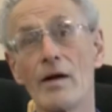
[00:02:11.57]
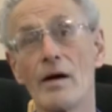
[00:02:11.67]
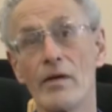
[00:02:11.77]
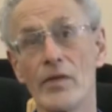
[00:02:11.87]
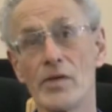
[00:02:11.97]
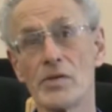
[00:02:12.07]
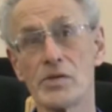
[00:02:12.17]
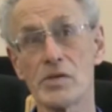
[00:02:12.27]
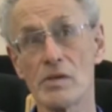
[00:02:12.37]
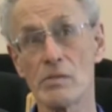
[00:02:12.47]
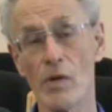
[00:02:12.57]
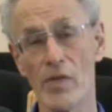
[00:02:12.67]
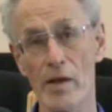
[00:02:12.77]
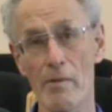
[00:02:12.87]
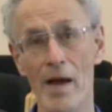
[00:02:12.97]
and then when
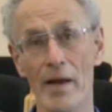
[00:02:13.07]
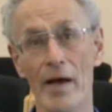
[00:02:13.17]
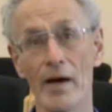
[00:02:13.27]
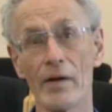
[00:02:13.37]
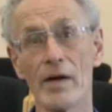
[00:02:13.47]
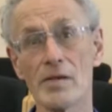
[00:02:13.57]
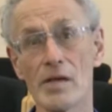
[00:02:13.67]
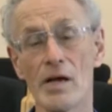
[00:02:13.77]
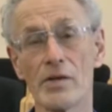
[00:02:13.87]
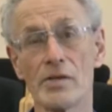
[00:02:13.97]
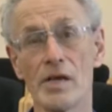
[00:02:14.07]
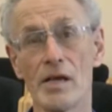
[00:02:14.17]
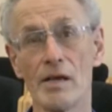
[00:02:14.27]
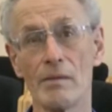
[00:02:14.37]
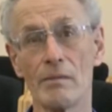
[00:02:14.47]
they ran out I started
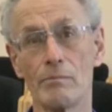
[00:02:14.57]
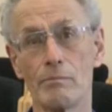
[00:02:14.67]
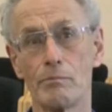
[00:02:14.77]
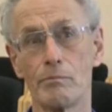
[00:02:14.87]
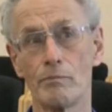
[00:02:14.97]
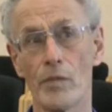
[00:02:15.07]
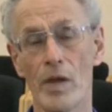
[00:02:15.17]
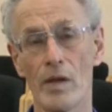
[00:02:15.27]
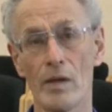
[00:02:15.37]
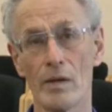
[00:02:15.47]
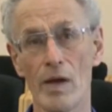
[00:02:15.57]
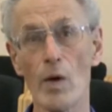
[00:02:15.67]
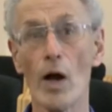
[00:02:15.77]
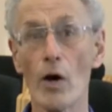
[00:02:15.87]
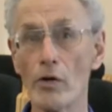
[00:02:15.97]
taking
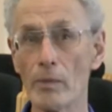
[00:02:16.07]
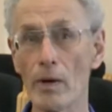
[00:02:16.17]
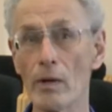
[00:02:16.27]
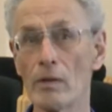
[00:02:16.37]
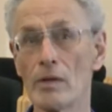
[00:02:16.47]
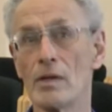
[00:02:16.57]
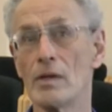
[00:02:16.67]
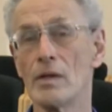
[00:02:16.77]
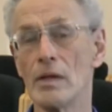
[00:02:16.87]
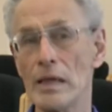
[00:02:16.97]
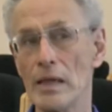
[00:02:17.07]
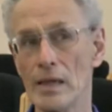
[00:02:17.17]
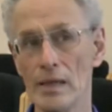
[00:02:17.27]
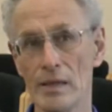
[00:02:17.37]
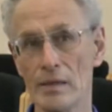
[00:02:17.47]
cocodamol,
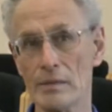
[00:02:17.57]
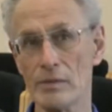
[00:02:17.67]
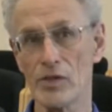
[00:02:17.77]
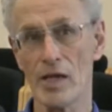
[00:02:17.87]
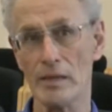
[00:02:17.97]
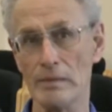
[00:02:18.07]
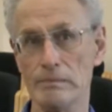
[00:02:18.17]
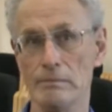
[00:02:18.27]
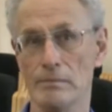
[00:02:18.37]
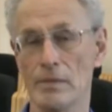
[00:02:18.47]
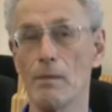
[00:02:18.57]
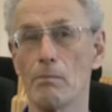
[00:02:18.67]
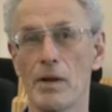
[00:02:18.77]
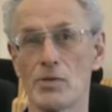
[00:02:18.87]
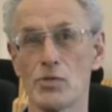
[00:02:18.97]
which had
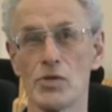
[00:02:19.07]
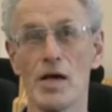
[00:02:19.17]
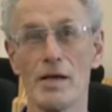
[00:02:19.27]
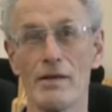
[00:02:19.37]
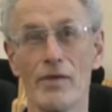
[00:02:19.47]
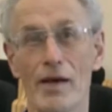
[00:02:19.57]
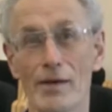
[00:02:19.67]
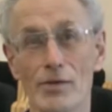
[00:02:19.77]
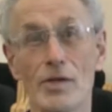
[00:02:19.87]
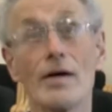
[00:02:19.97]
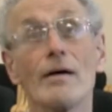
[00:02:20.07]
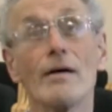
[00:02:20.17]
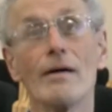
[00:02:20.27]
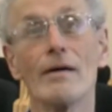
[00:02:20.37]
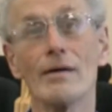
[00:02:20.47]
unpleasant side effects,
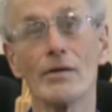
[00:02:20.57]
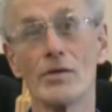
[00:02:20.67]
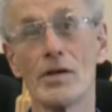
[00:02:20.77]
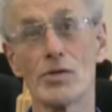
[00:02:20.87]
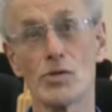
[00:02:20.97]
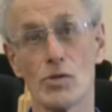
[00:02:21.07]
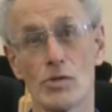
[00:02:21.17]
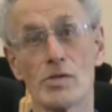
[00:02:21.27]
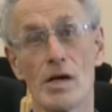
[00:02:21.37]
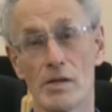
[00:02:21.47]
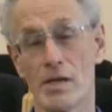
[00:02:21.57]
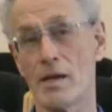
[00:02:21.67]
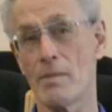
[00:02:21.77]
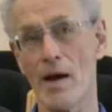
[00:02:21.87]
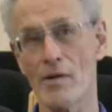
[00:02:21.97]
and I just started
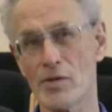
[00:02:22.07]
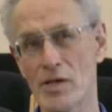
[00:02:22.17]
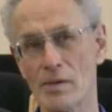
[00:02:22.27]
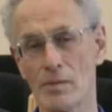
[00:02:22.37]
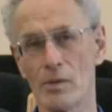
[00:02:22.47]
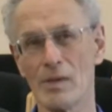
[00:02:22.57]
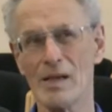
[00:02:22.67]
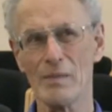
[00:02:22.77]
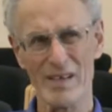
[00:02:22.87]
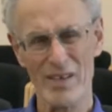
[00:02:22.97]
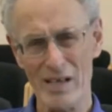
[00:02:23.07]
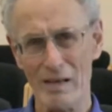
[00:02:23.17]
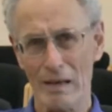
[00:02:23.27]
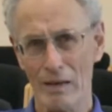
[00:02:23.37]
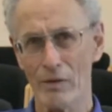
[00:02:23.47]
taking paracetamol. But I think
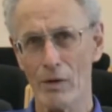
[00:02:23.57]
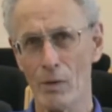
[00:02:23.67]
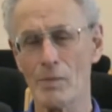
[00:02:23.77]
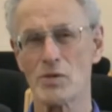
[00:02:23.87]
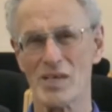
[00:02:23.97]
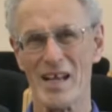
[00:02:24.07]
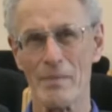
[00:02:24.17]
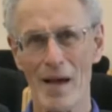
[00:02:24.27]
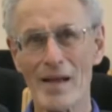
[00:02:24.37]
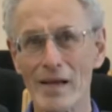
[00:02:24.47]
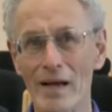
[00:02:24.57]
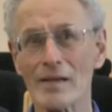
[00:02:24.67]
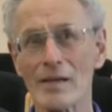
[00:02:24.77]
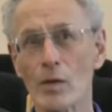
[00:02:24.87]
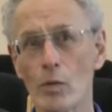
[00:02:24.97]
on the whole I'm just getting better
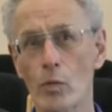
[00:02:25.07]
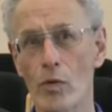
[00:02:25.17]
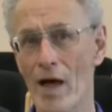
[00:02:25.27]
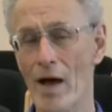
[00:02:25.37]
without